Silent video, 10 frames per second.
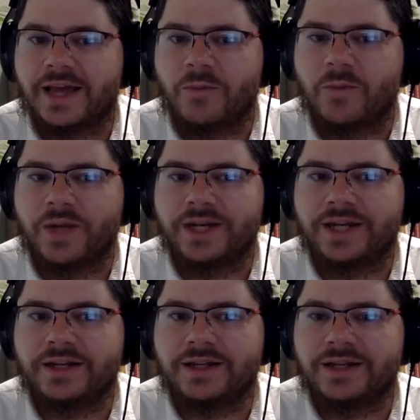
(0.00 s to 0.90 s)
What
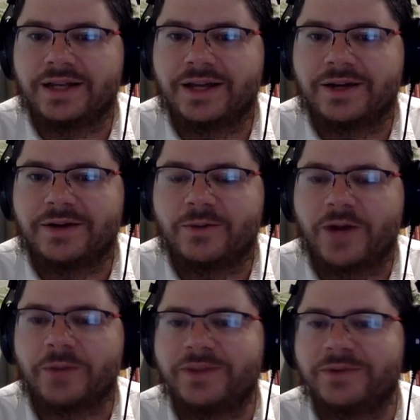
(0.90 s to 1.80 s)

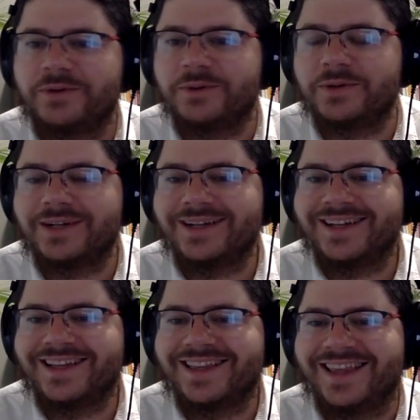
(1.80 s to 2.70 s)
Walk me through
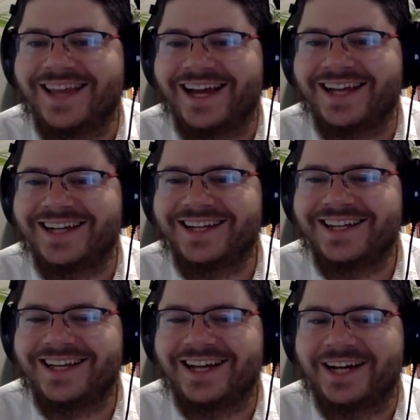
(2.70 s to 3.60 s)
that.
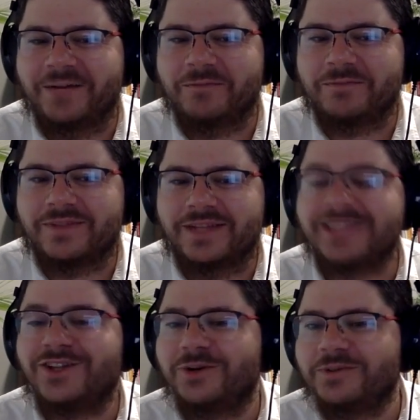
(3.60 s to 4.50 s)
Let's
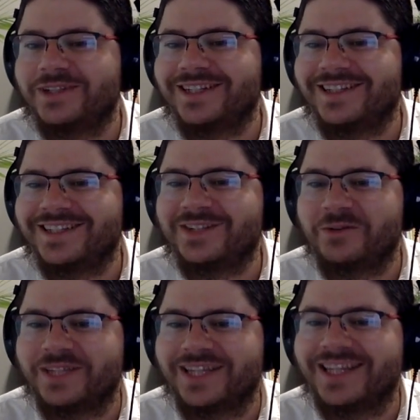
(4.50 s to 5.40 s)
start
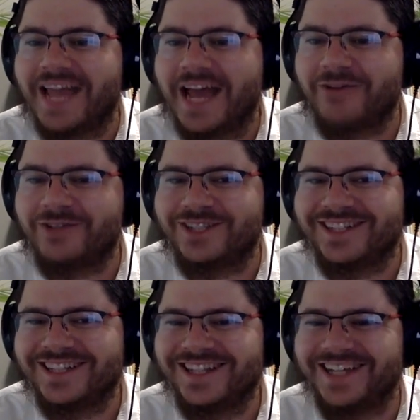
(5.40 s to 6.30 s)
with the day after
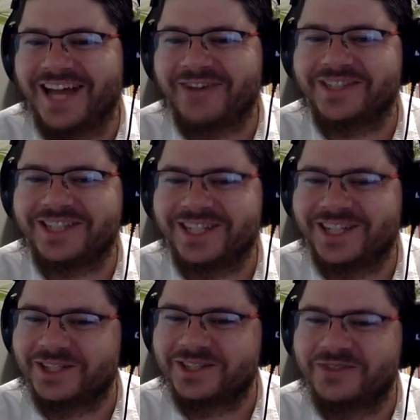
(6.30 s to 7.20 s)
the acquisition
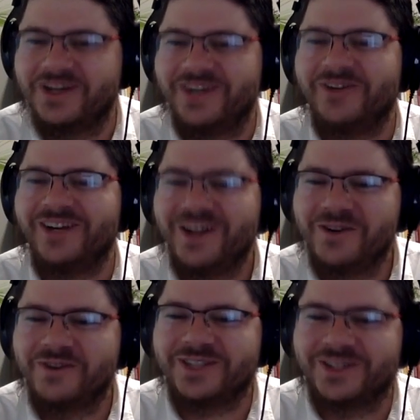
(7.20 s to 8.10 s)
closed. What
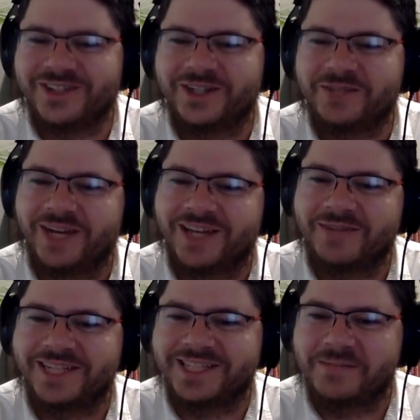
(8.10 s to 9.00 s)
was going through your mind? The
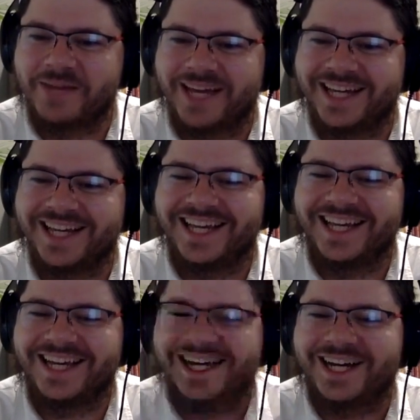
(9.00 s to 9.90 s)
money's in the bank.
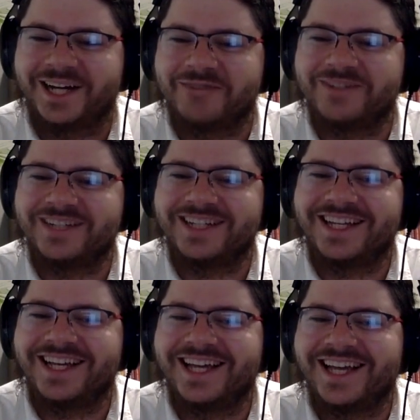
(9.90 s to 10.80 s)
Um,
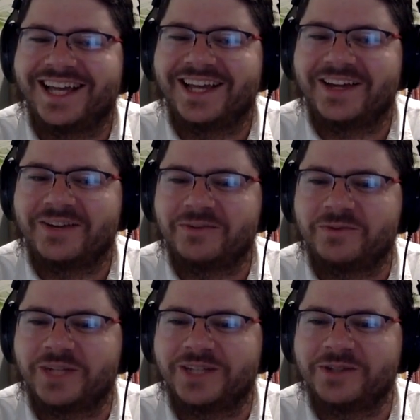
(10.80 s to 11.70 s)

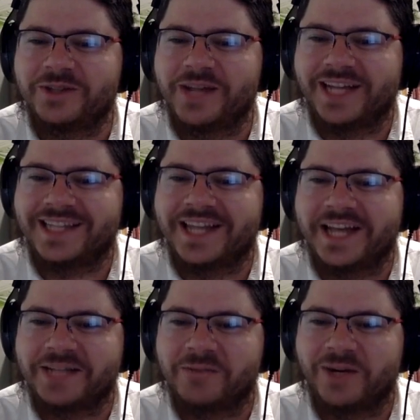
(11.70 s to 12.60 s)
what are you doing the
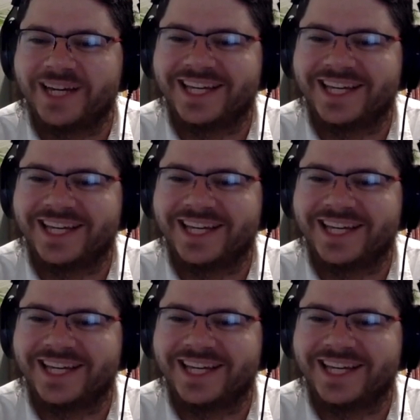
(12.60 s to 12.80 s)
next morning?